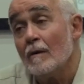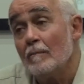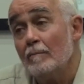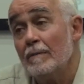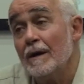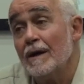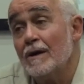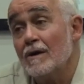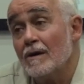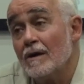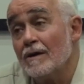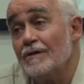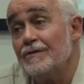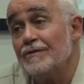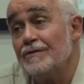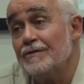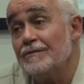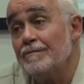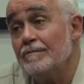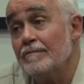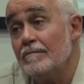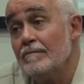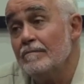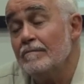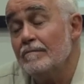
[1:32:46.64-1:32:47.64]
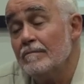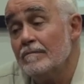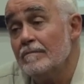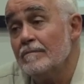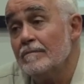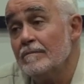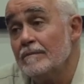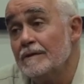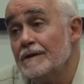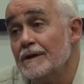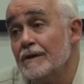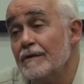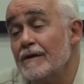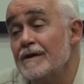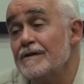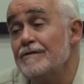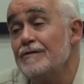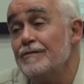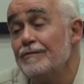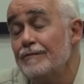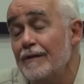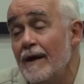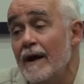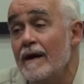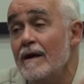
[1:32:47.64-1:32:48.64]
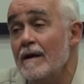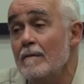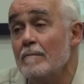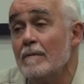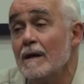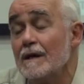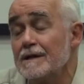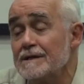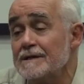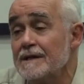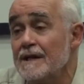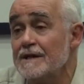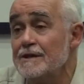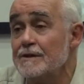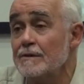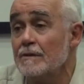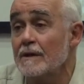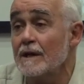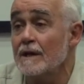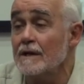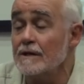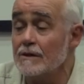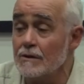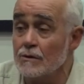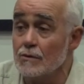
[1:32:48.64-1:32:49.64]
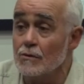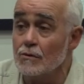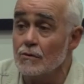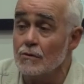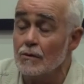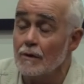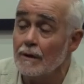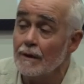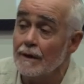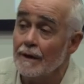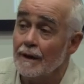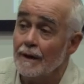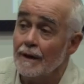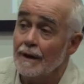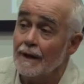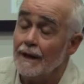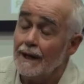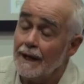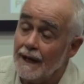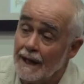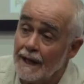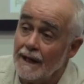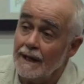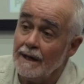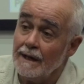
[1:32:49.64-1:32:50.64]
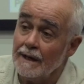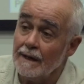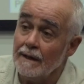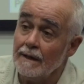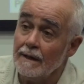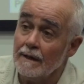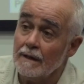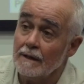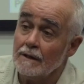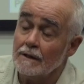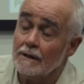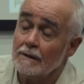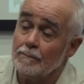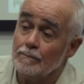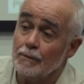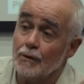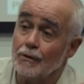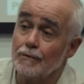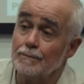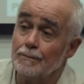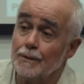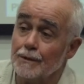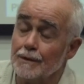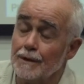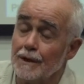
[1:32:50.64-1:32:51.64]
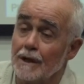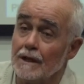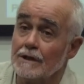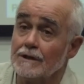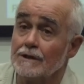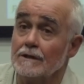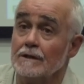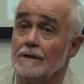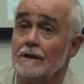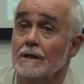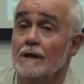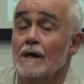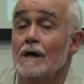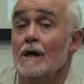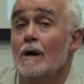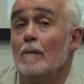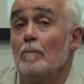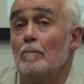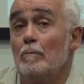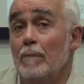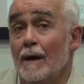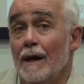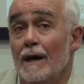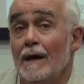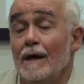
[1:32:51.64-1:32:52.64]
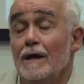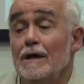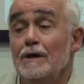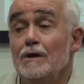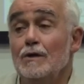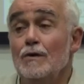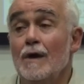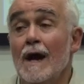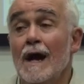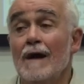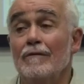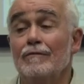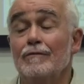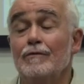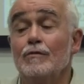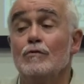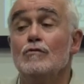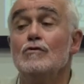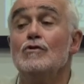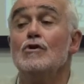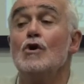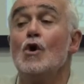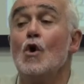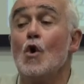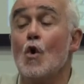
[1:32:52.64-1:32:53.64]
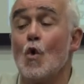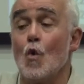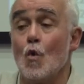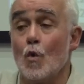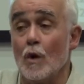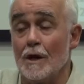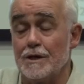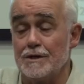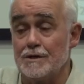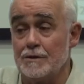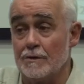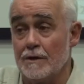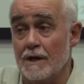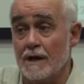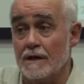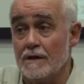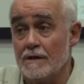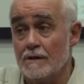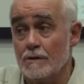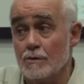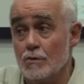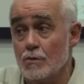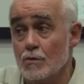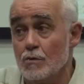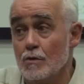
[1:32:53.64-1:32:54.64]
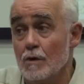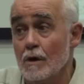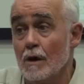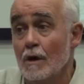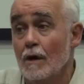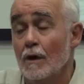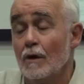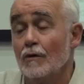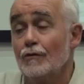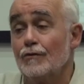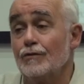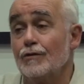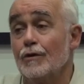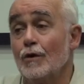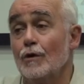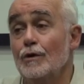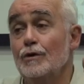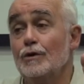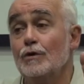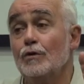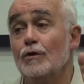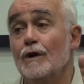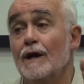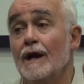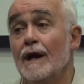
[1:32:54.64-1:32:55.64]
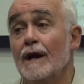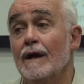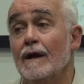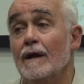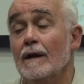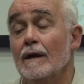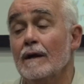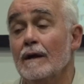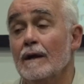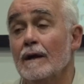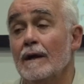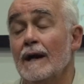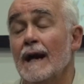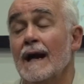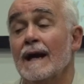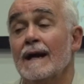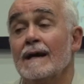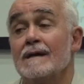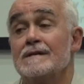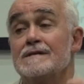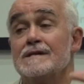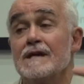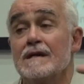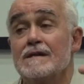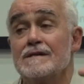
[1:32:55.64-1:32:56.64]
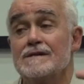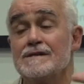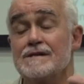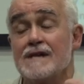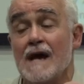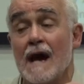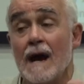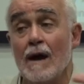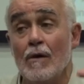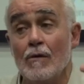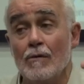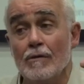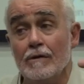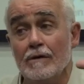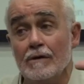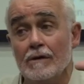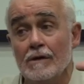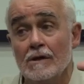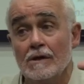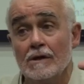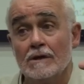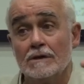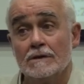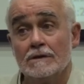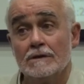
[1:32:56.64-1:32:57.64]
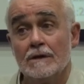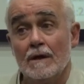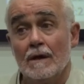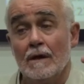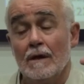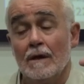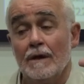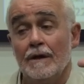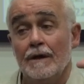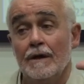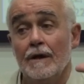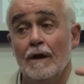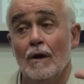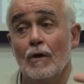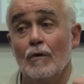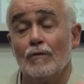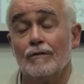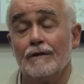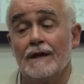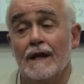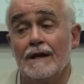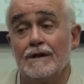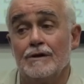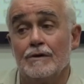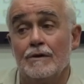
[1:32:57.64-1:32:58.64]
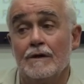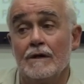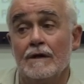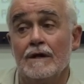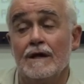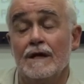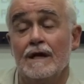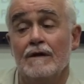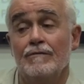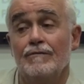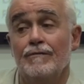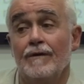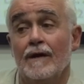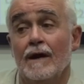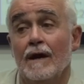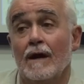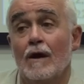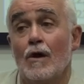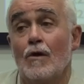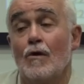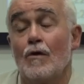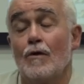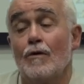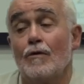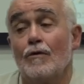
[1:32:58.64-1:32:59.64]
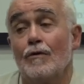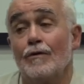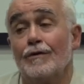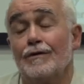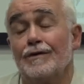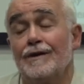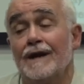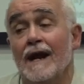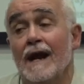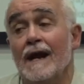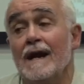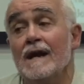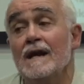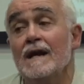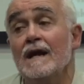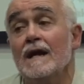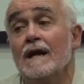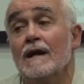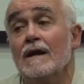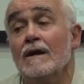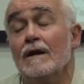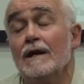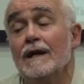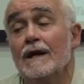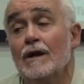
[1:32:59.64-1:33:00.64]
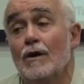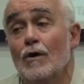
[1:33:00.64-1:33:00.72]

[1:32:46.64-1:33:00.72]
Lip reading: Because there is very much that you can do in post-production. But you have to know what you can do, so you can, like I said, sound, you know, that you can give a technically